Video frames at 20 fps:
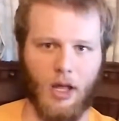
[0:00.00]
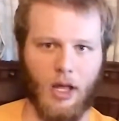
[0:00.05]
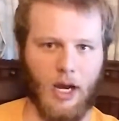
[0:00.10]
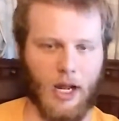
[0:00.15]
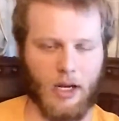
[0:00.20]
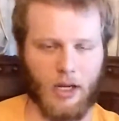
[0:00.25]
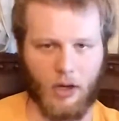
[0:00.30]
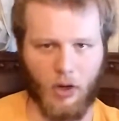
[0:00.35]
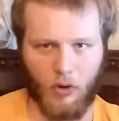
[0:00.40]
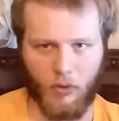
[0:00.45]
And
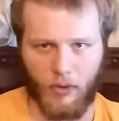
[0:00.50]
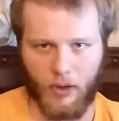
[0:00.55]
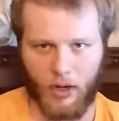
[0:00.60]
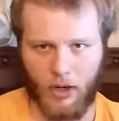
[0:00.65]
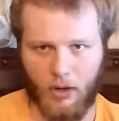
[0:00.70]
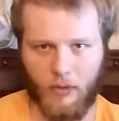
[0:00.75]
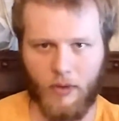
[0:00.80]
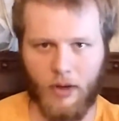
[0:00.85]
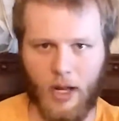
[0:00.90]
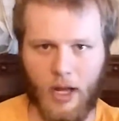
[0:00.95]
I go
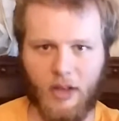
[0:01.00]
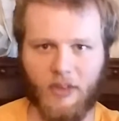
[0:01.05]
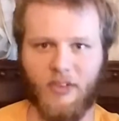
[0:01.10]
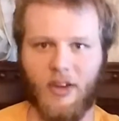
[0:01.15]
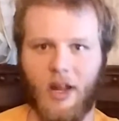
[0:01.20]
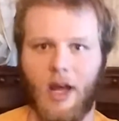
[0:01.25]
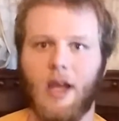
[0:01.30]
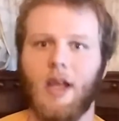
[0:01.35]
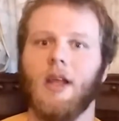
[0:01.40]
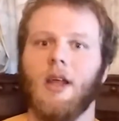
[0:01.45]
there the
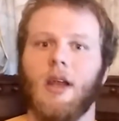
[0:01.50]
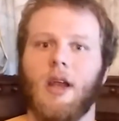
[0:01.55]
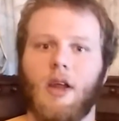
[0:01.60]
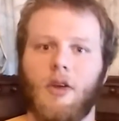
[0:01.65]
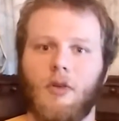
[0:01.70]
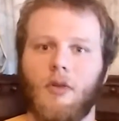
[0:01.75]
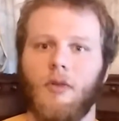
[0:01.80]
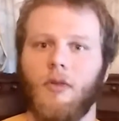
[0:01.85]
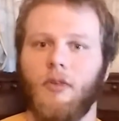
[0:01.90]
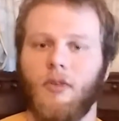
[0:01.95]
next night and
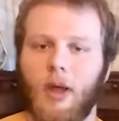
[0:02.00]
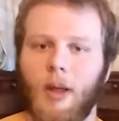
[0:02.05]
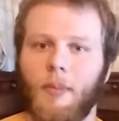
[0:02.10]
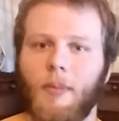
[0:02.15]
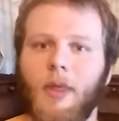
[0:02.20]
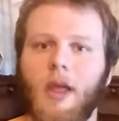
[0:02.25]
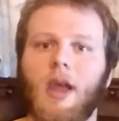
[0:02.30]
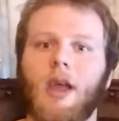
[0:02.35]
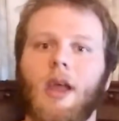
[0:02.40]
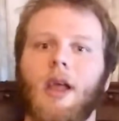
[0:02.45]
I do the
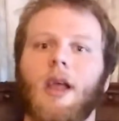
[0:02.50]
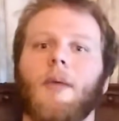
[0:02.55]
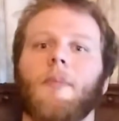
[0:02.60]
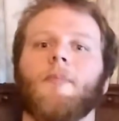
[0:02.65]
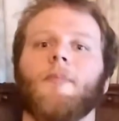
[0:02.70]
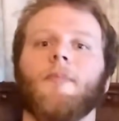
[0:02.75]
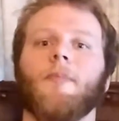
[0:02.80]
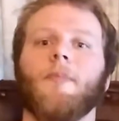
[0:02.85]
same thing.